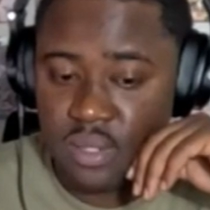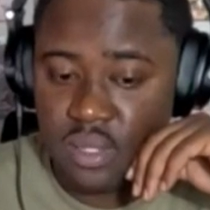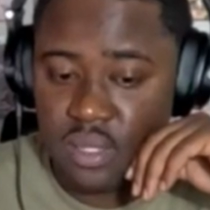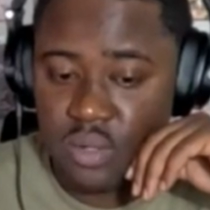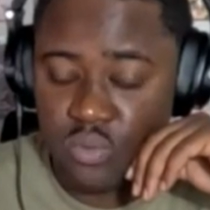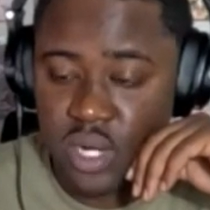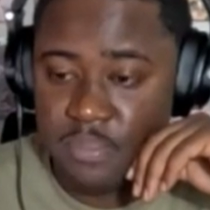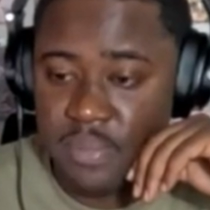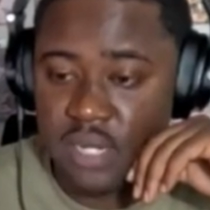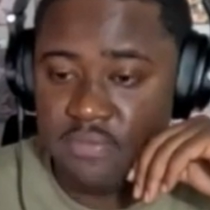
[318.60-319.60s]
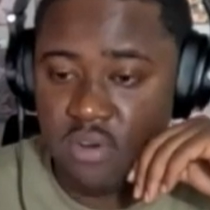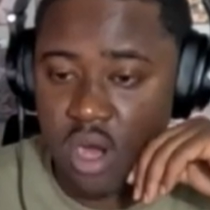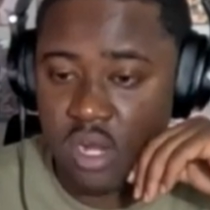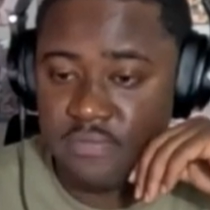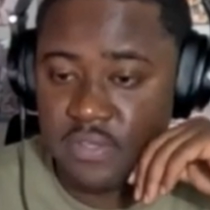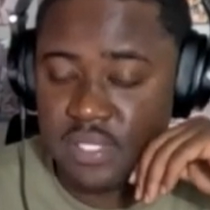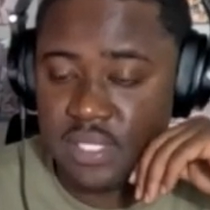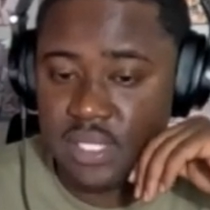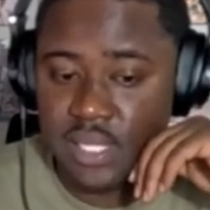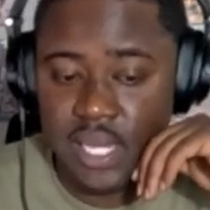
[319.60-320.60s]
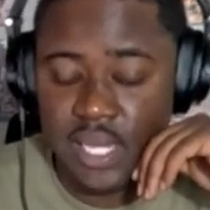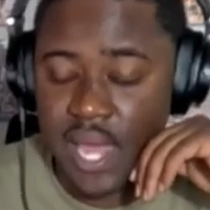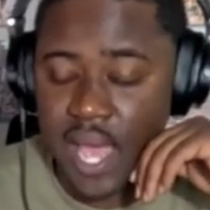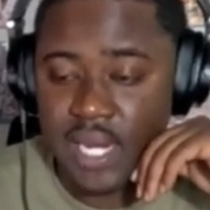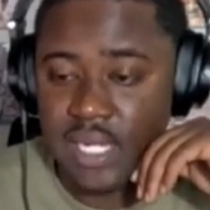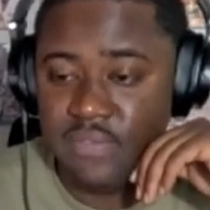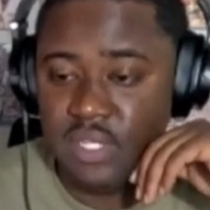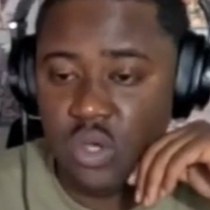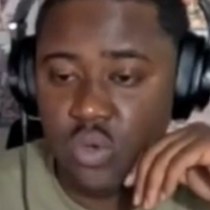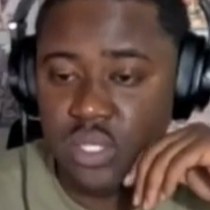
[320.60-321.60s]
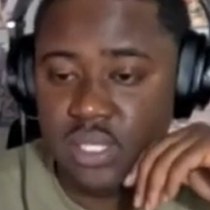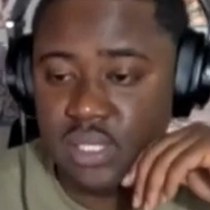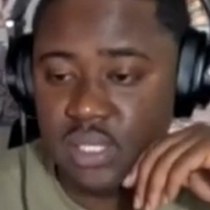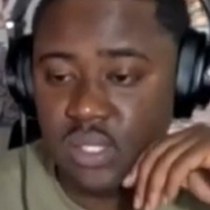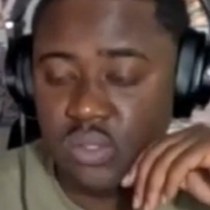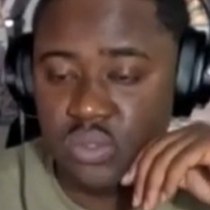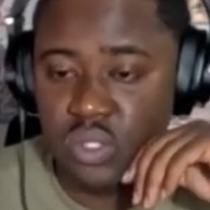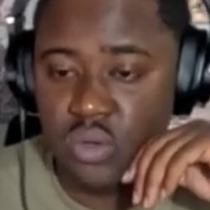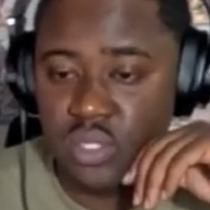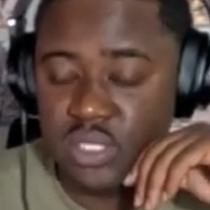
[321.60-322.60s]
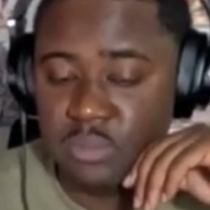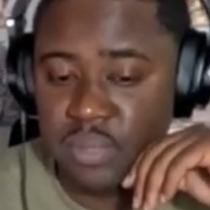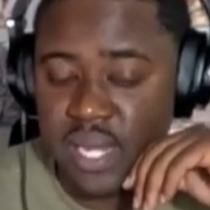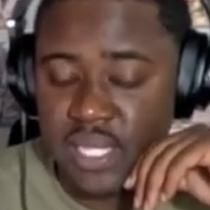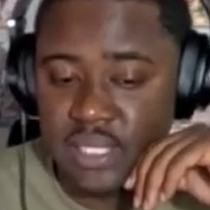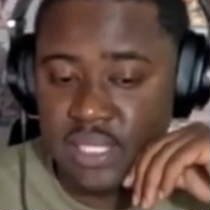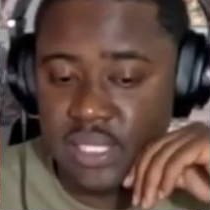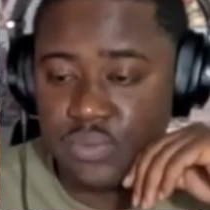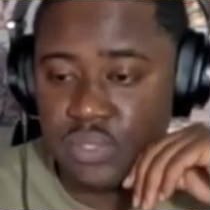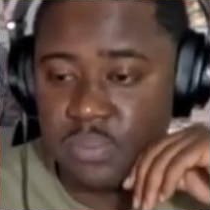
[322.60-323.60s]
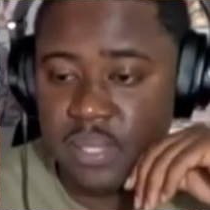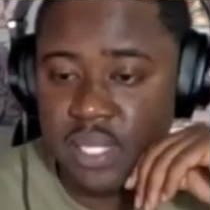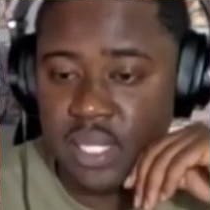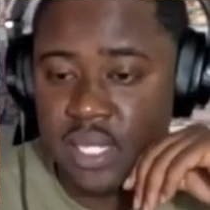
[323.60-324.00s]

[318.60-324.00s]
recommended for Article 15 and I didn't even know the NCO. You know, it's just blatant disrespect.